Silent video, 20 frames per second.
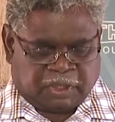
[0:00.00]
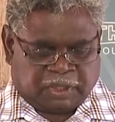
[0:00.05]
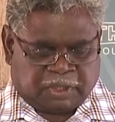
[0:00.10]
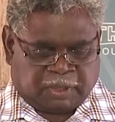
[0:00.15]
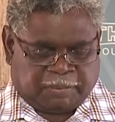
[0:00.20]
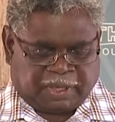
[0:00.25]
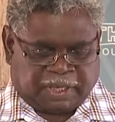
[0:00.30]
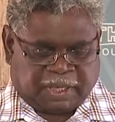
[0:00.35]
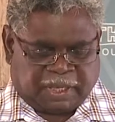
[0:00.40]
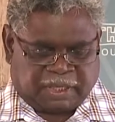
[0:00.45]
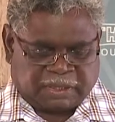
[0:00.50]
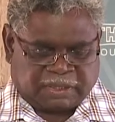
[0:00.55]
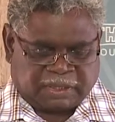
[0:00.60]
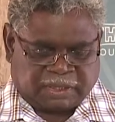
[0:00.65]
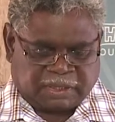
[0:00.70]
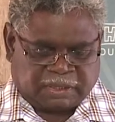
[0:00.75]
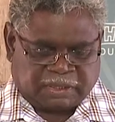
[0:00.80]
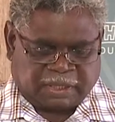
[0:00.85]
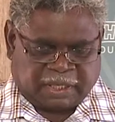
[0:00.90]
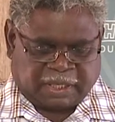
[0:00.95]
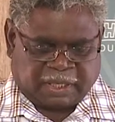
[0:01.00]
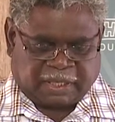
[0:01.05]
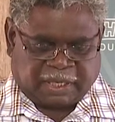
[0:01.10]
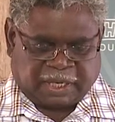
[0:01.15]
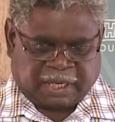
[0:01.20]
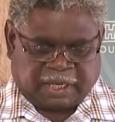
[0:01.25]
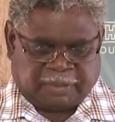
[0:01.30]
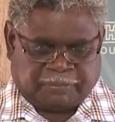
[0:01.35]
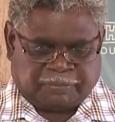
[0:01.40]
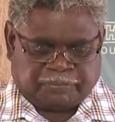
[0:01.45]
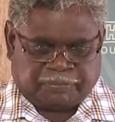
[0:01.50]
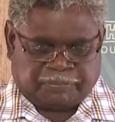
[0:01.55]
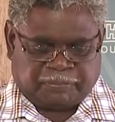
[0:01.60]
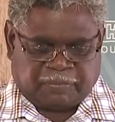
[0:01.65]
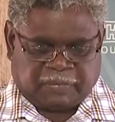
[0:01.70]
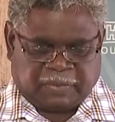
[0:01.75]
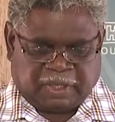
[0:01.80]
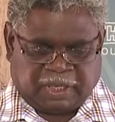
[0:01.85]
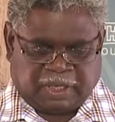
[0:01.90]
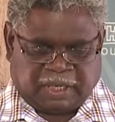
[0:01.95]
The Makassans, they came
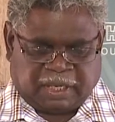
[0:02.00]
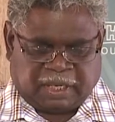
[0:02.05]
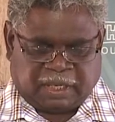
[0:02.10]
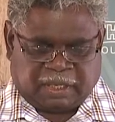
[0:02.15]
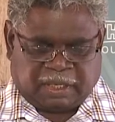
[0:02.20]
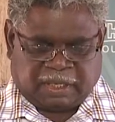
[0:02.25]
here